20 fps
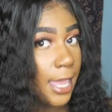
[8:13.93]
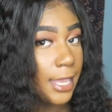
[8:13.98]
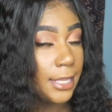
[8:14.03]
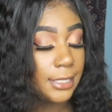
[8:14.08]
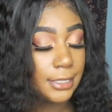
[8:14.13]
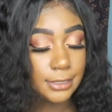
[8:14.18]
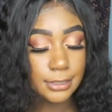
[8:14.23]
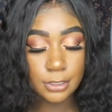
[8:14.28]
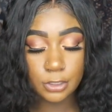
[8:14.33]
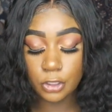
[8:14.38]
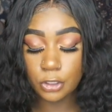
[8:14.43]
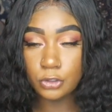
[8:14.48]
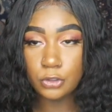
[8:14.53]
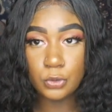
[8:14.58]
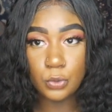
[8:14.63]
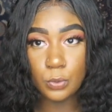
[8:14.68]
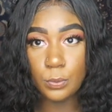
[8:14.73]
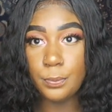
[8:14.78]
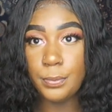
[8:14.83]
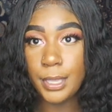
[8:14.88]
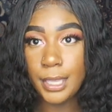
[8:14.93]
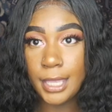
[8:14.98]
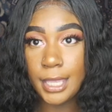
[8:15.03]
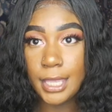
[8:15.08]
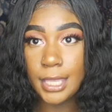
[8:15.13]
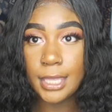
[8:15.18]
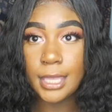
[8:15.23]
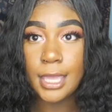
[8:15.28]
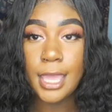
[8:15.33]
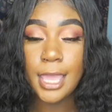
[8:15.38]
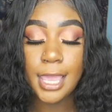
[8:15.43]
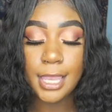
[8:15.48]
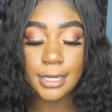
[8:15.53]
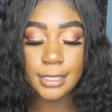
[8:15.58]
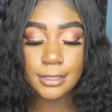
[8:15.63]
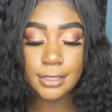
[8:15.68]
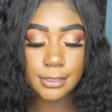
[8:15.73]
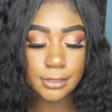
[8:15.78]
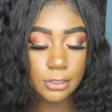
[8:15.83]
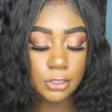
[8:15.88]
it doesn't look too big
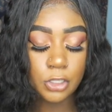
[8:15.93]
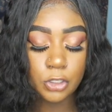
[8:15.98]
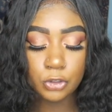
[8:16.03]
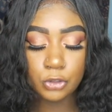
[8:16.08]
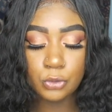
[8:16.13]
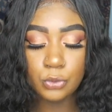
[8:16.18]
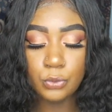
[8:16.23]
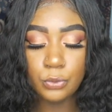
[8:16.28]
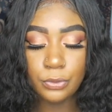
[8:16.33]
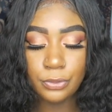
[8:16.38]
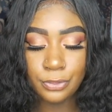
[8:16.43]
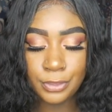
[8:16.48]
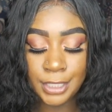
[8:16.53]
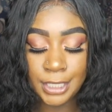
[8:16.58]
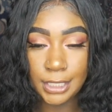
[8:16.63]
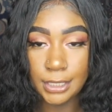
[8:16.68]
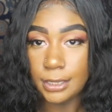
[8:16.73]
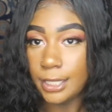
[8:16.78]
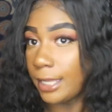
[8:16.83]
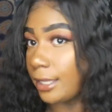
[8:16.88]
and it doesn't look too thin.